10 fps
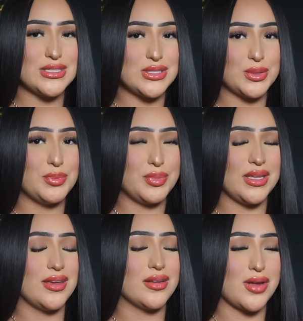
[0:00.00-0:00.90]
to
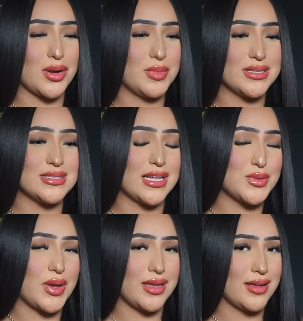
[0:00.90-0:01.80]
be anonymous, that's
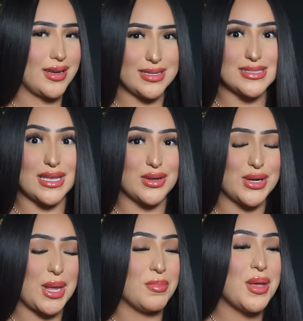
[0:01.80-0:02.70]
why I didn't say their
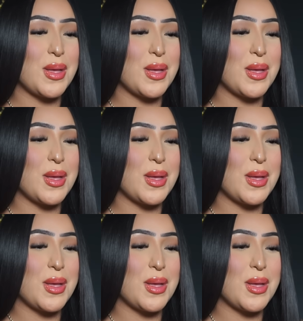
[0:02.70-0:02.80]
name.